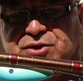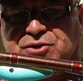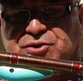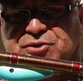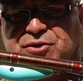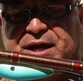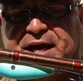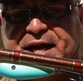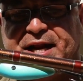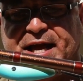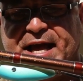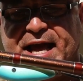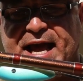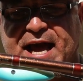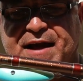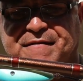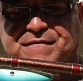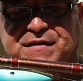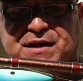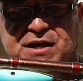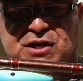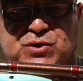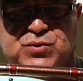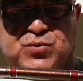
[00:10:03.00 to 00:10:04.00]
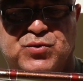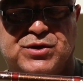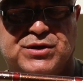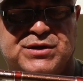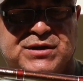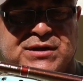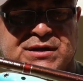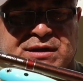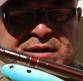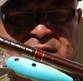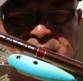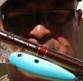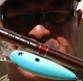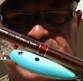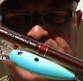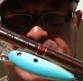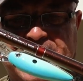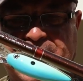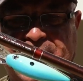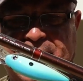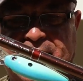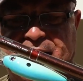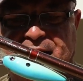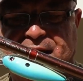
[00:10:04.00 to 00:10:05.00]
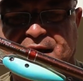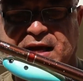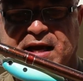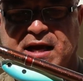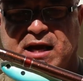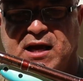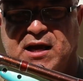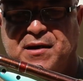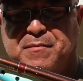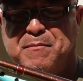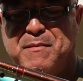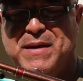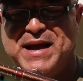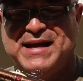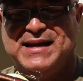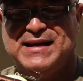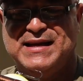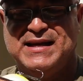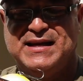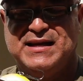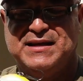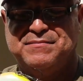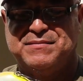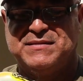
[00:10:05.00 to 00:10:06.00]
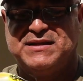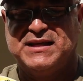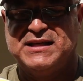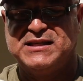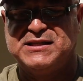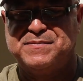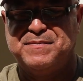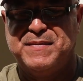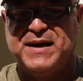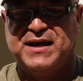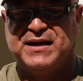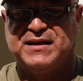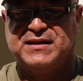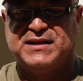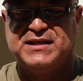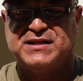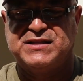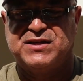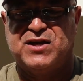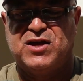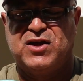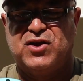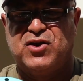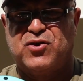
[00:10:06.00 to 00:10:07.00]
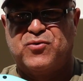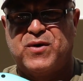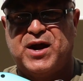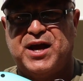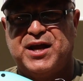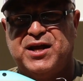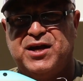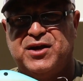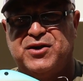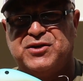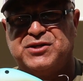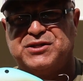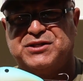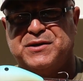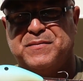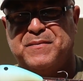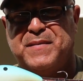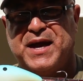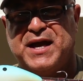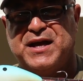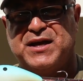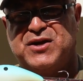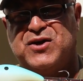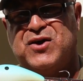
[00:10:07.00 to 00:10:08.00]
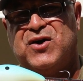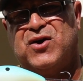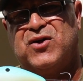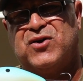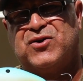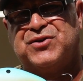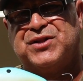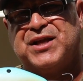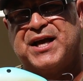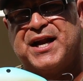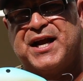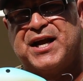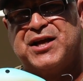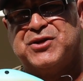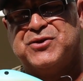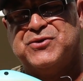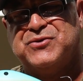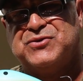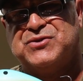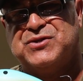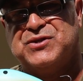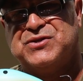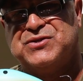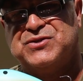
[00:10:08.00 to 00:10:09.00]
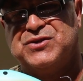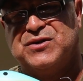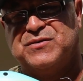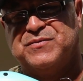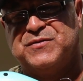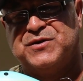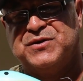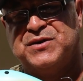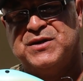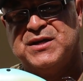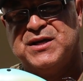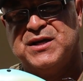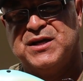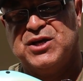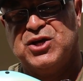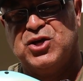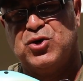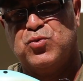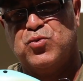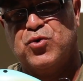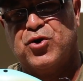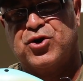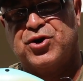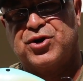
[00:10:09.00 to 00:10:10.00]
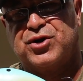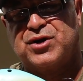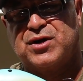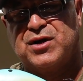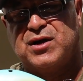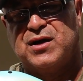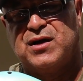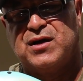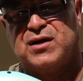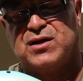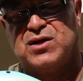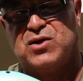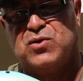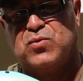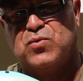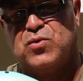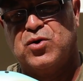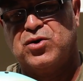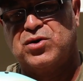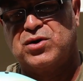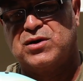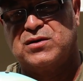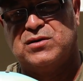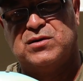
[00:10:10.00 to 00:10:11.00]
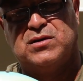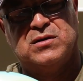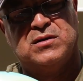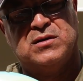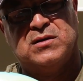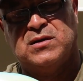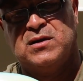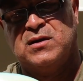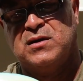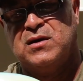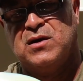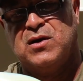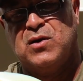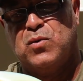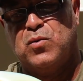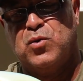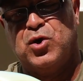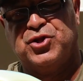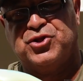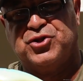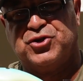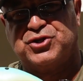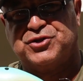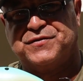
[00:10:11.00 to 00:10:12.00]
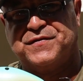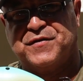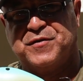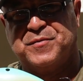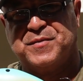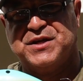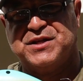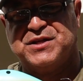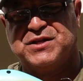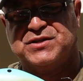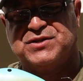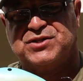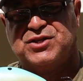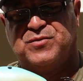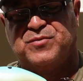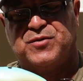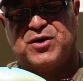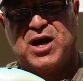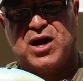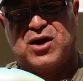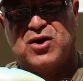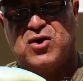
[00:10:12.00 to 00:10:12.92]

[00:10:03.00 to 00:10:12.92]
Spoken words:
So you got to have this one. And mainly this color right here is the main color that I use this summer. It worked wonders for me this summer.